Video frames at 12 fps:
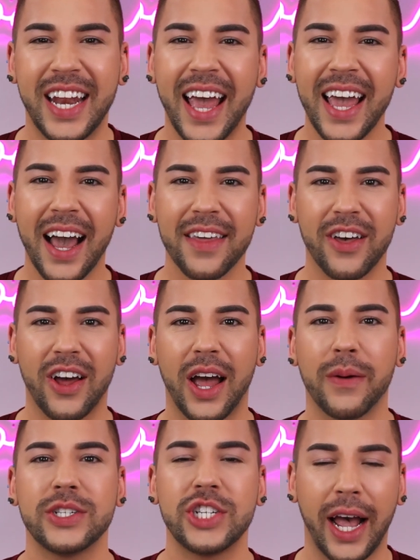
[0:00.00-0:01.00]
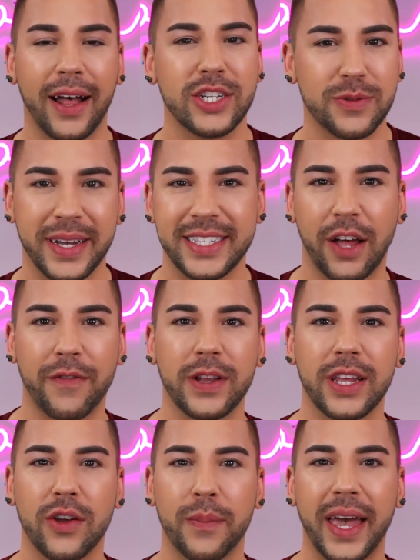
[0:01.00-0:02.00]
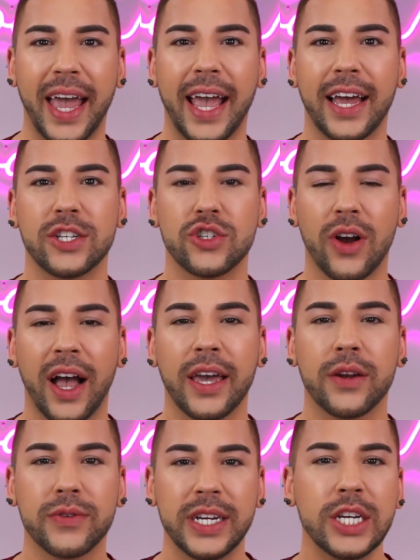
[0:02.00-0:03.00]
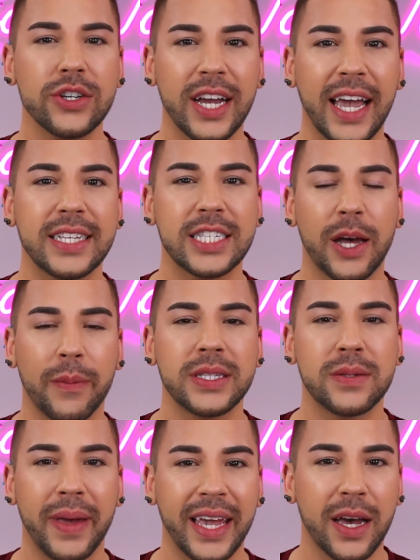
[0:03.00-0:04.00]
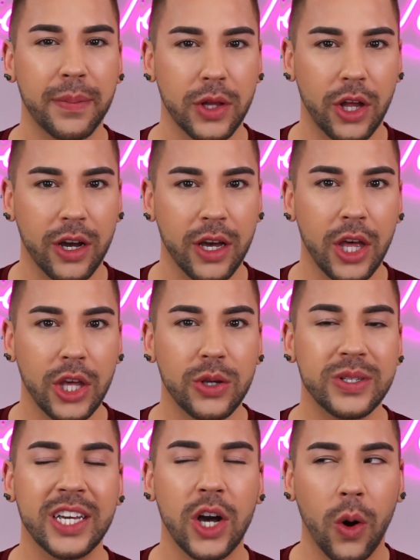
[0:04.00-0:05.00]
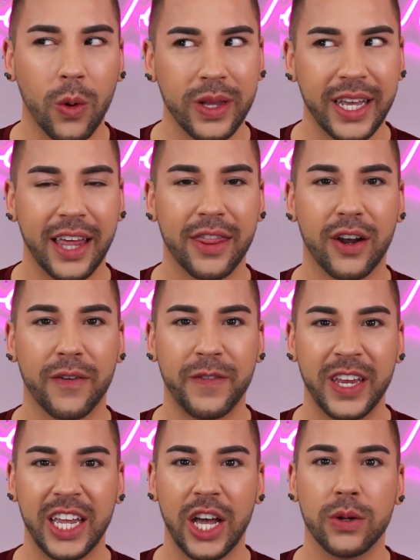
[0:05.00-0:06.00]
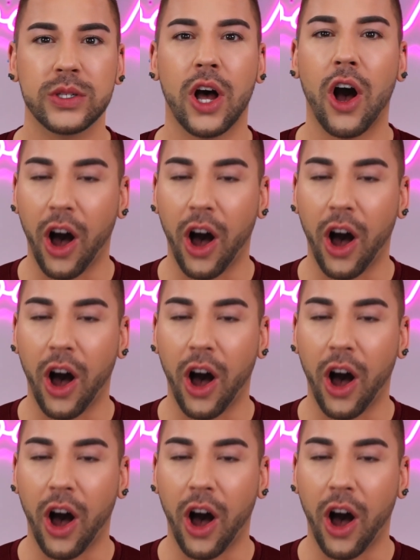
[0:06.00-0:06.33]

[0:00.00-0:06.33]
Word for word: today I thought I would challenge myself a little bit and try and recreate someone's makeup look using only their video's